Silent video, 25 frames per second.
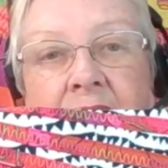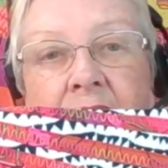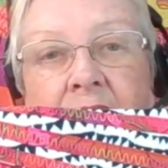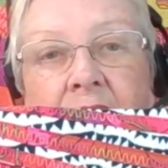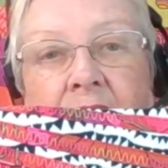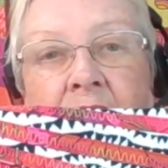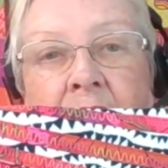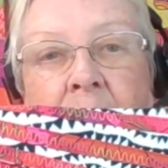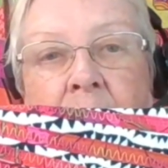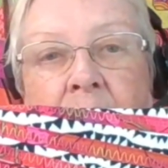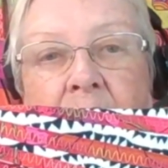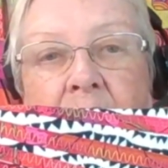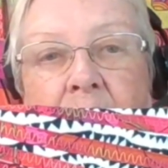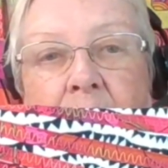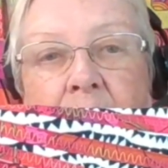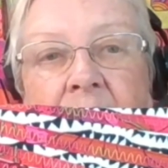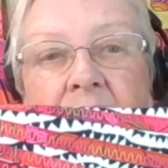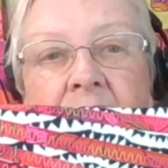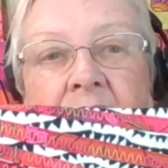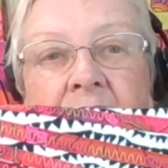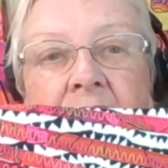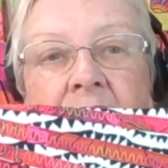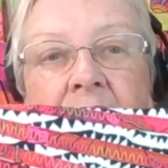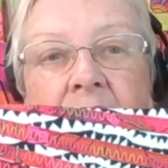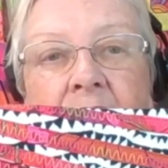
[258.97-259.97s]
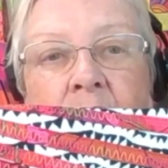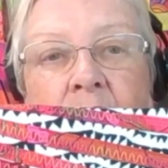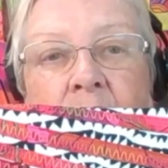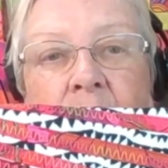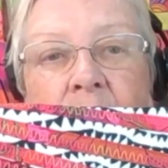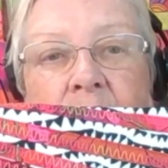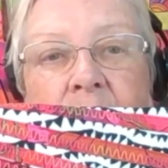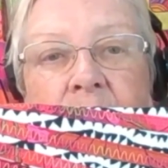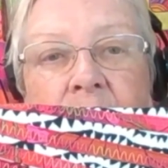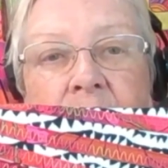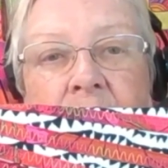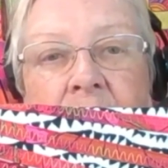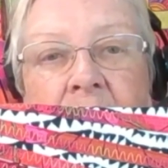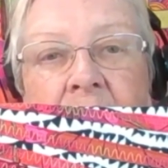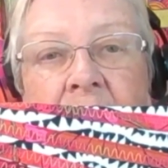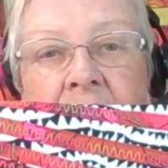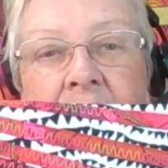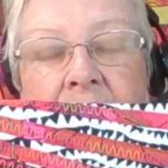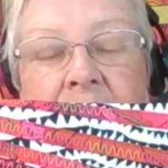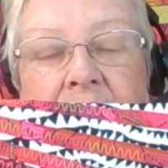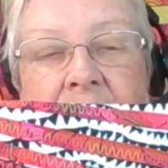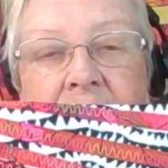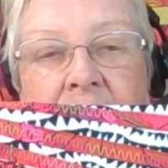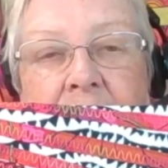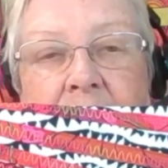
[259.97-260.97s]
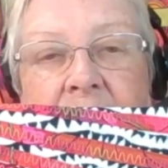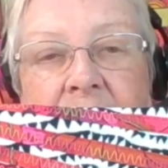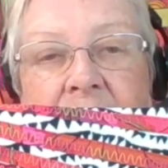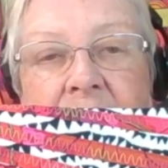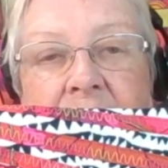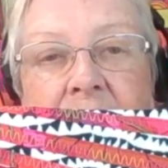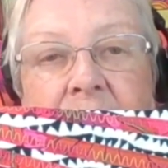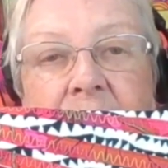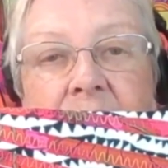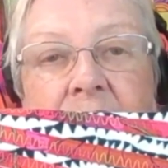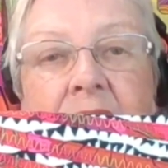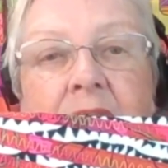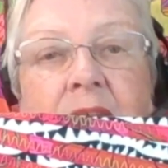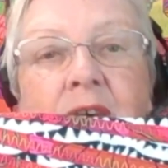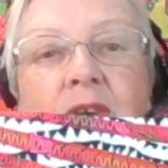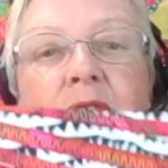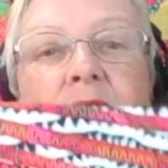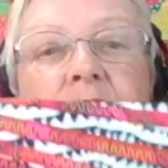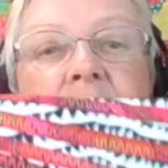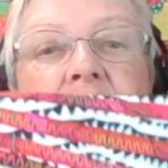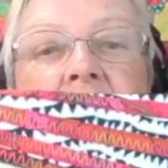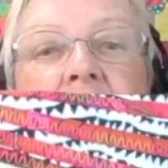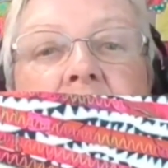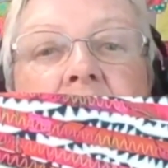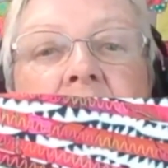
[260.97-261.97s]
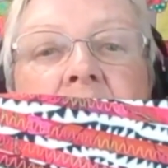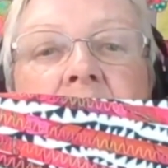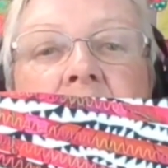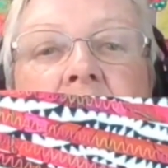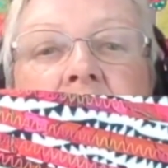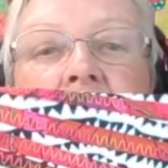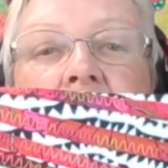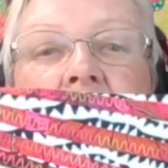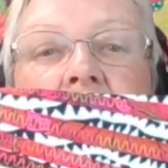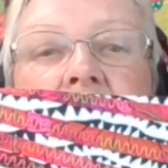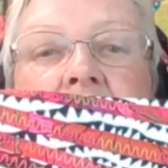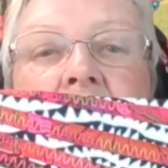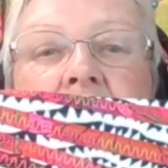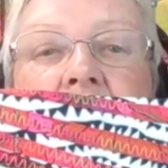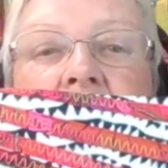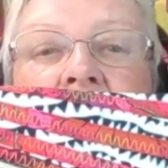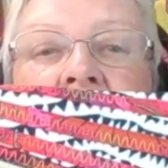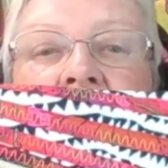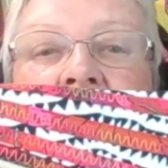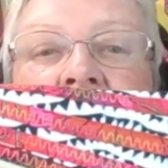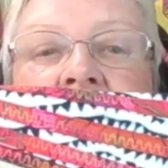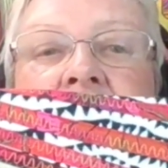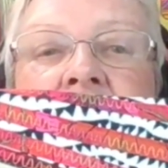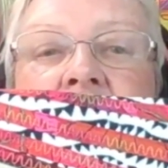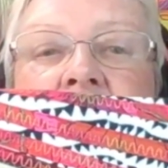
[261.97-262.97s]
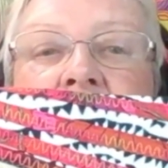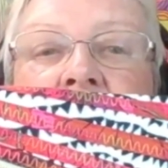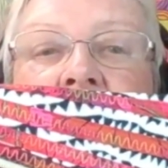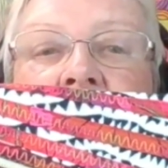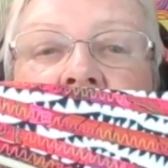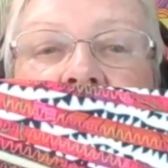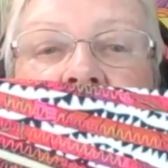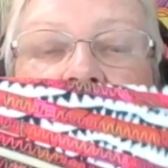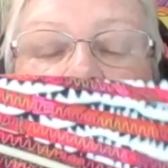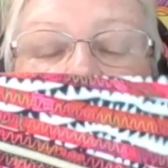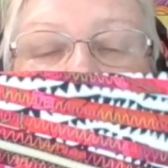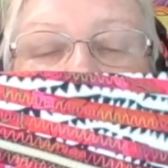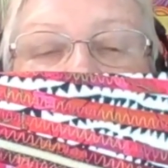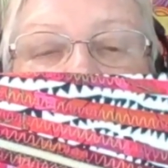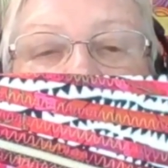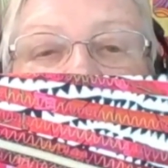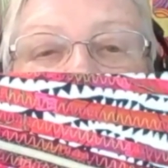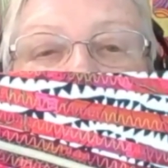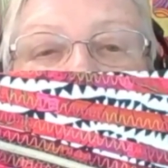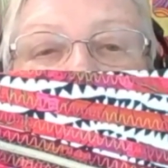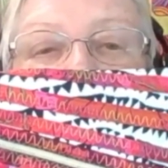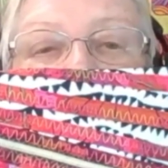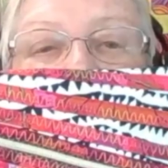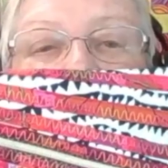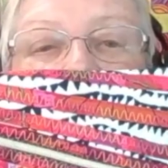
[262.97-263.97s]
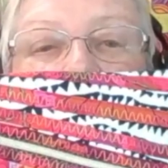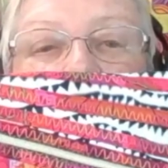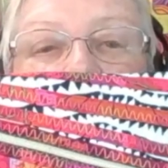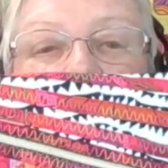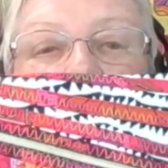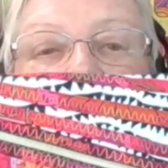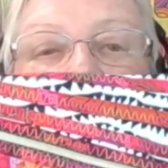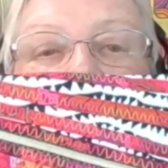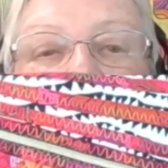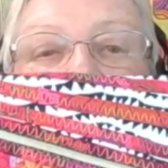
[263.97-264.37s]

It'll come up here. Oh, good. I can see myself now holding it. Yeah, this is the first one we're going to do.